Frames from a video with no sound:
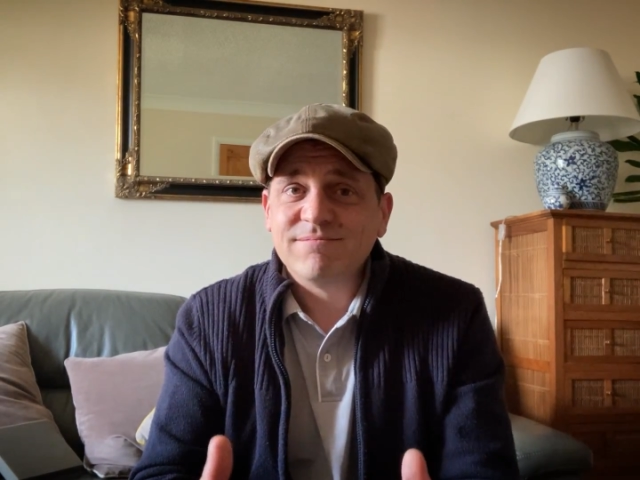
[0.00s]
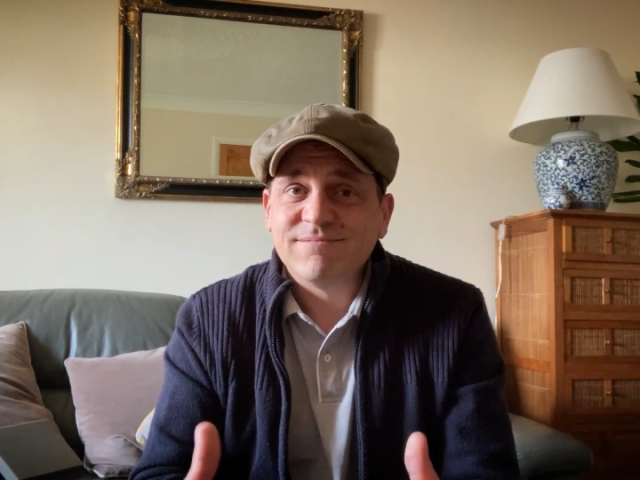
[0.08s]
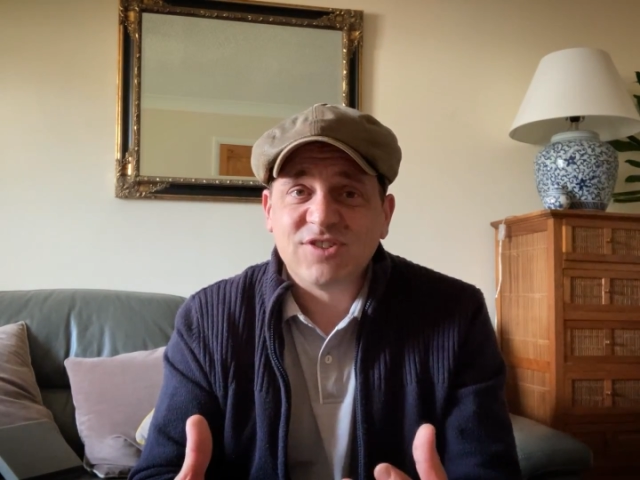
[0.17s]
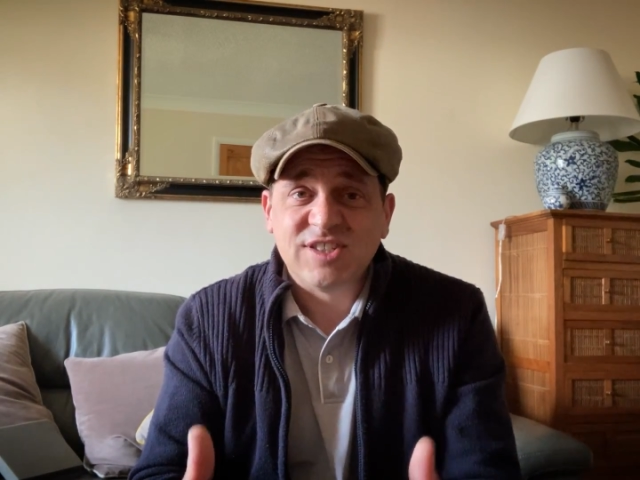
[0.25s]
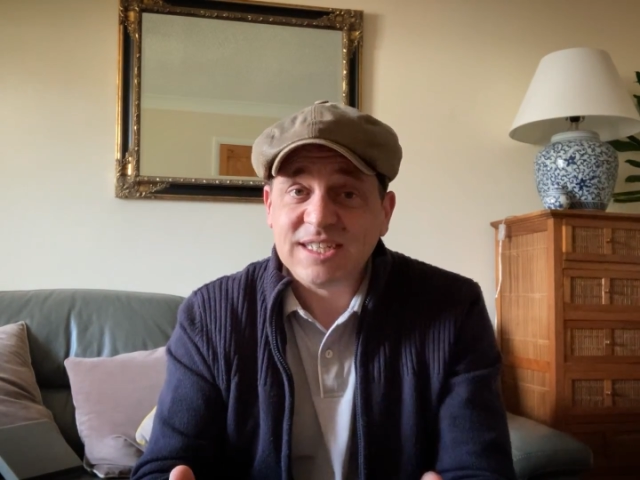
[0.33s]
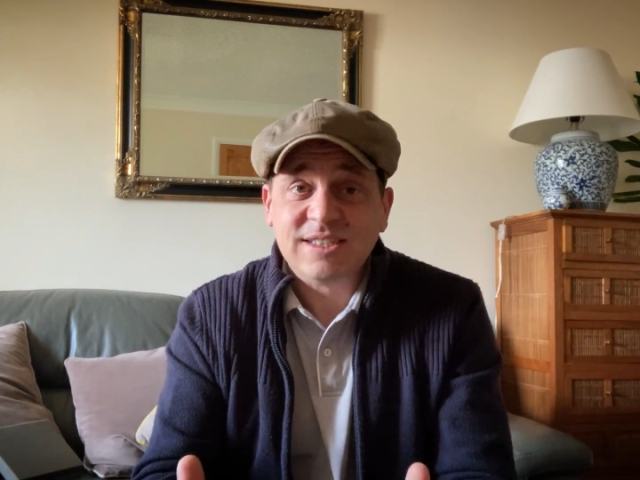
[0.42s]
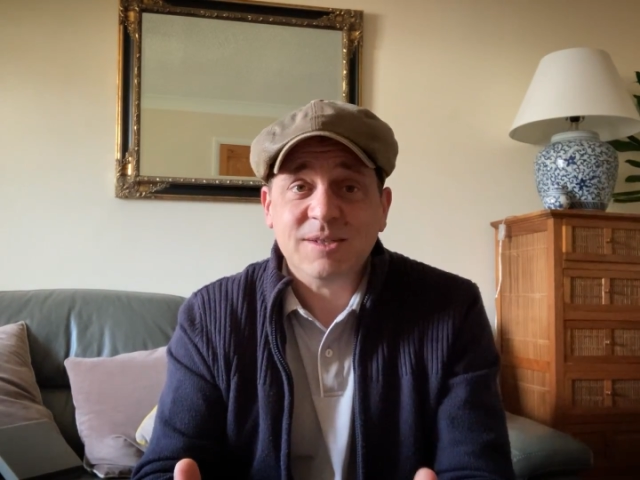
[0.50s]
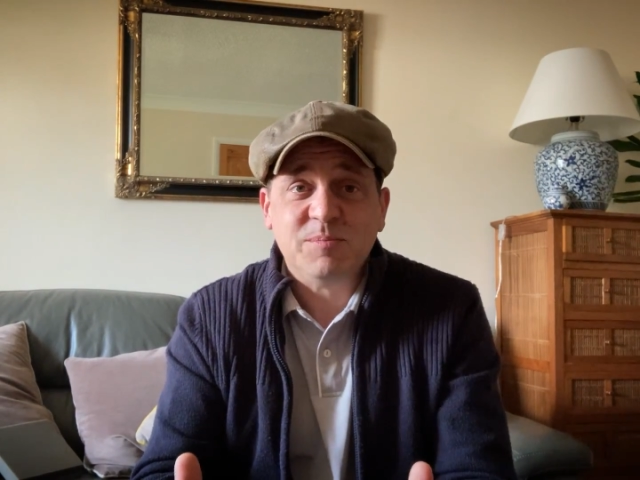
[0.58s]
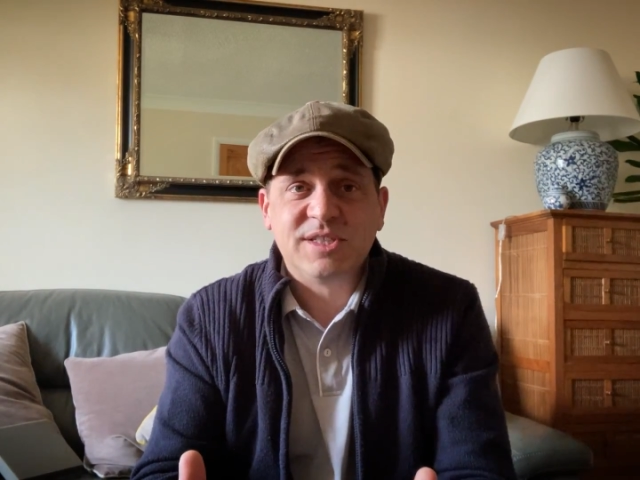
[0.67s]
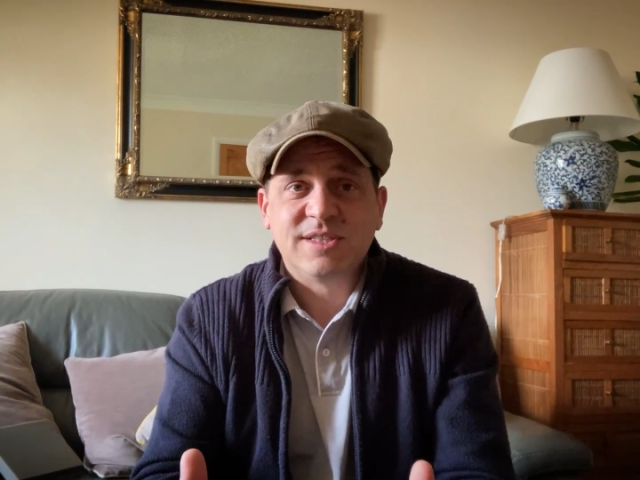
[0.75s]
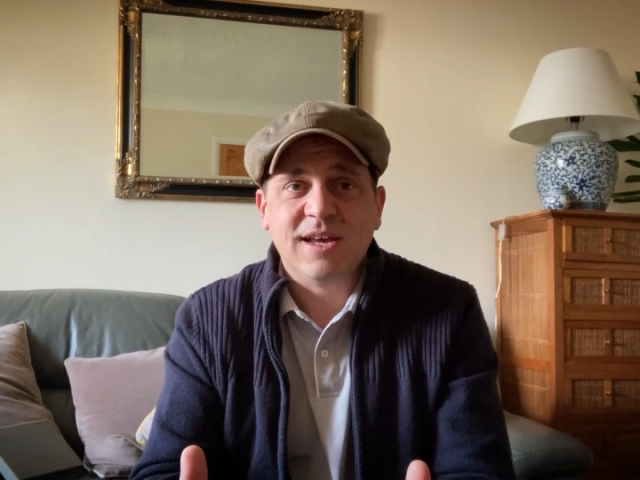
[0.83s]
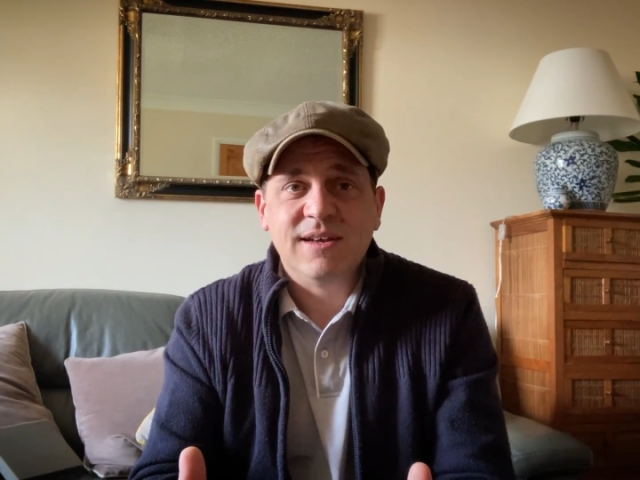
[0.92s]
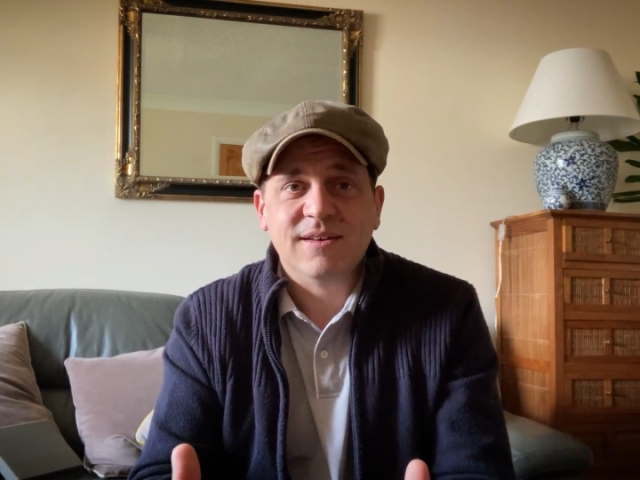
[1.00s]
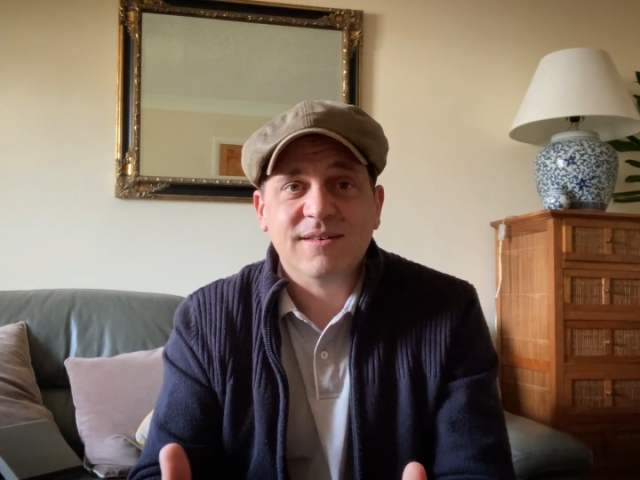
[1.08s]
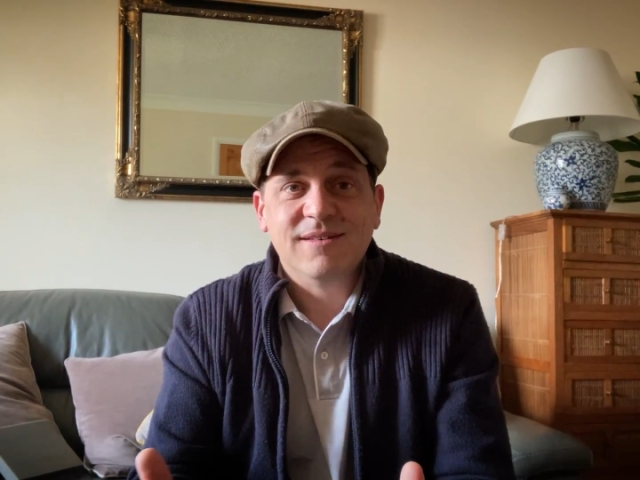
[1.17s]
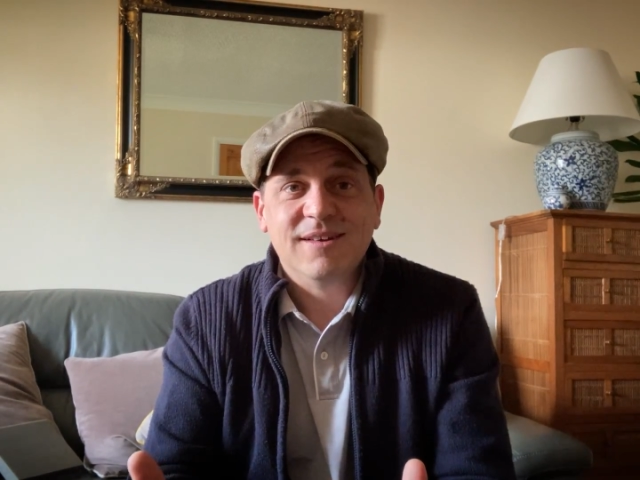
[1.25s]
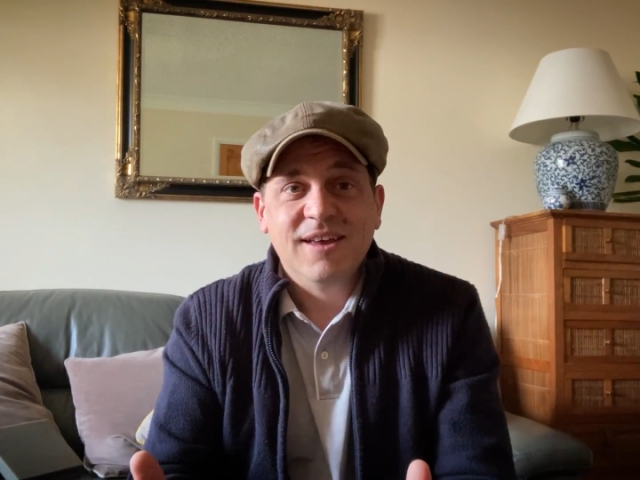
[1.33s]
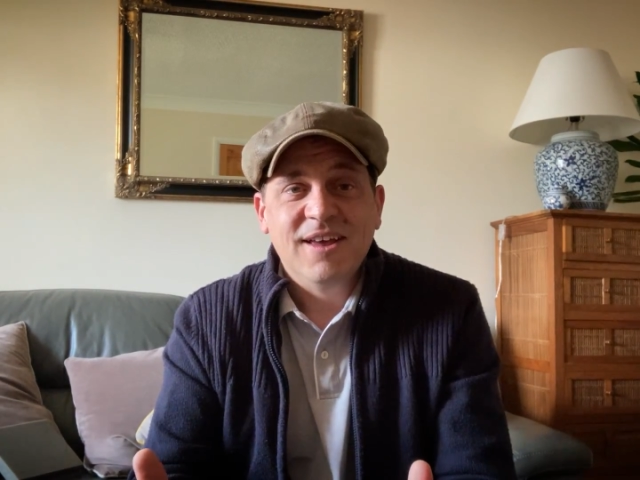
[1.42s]
60%
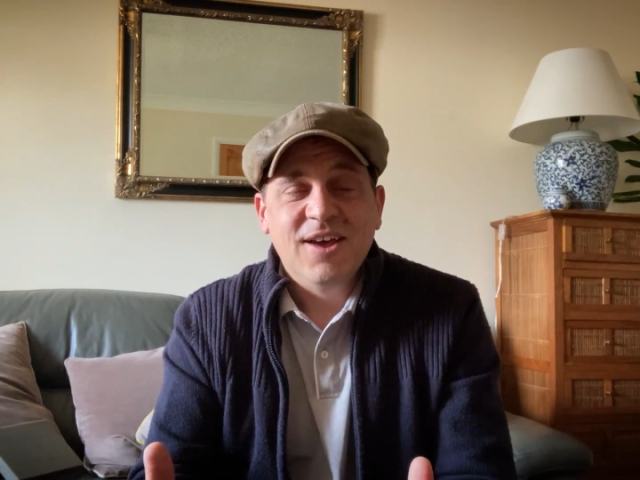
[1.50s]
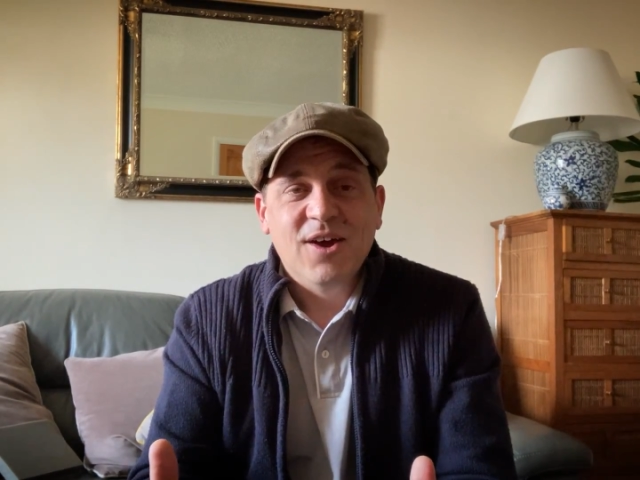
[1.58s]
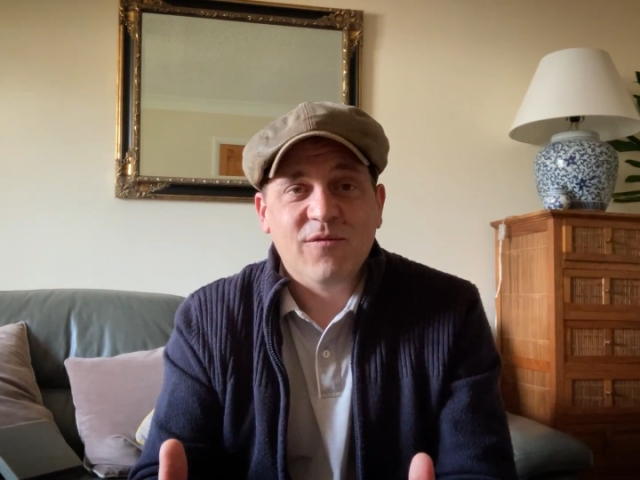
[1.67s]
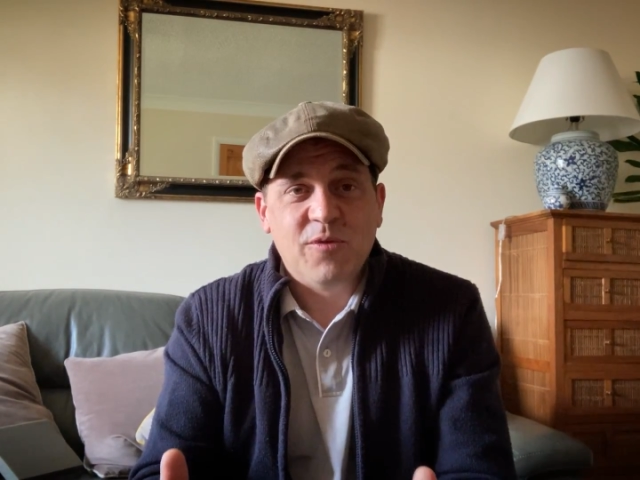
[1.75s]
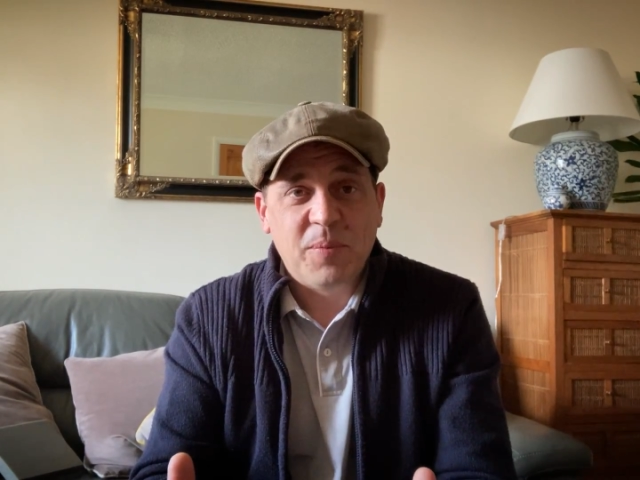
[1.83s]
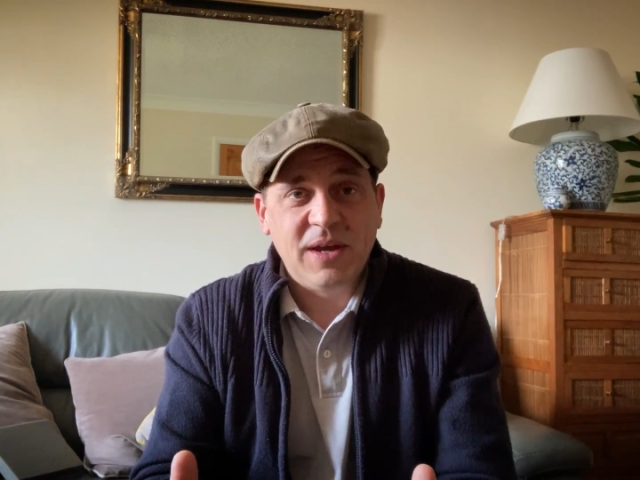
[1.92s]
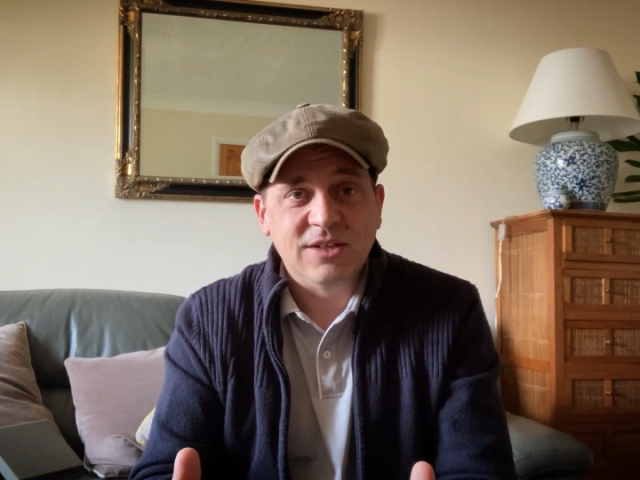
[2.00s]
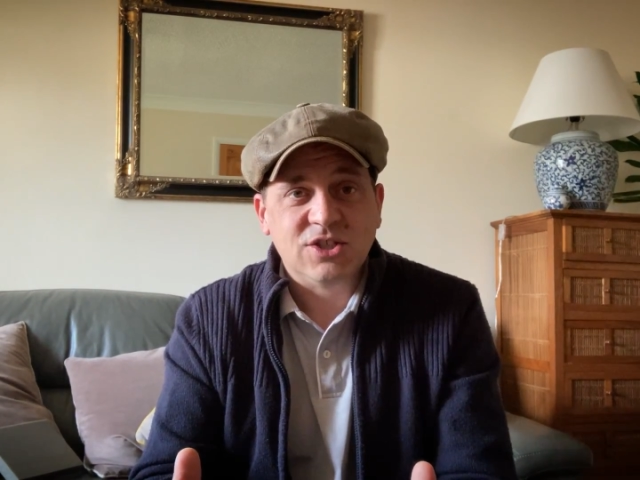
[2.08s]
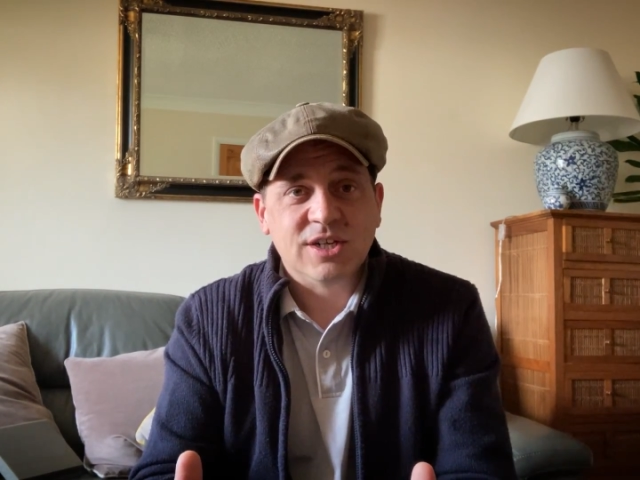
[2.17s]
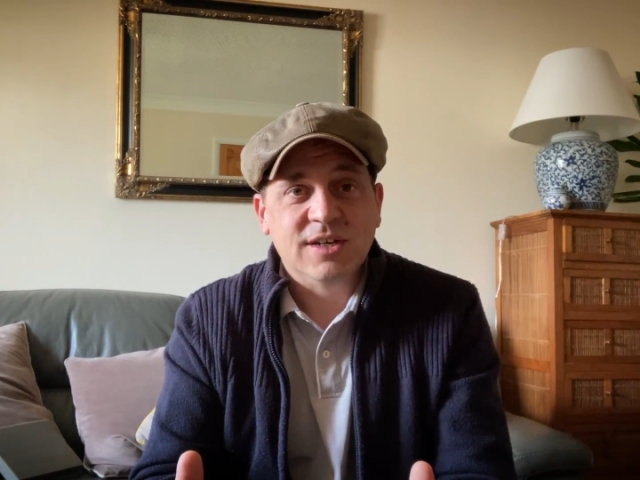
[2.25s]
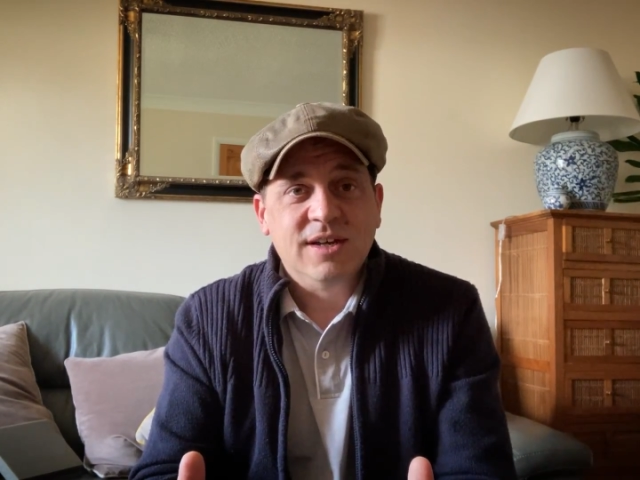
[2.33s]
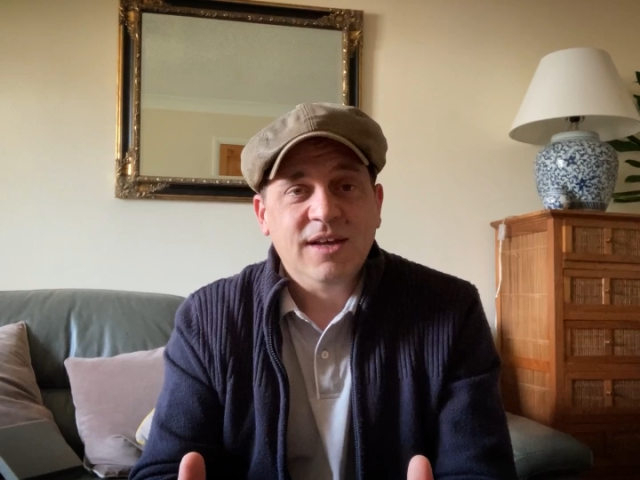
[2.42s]
of the picture.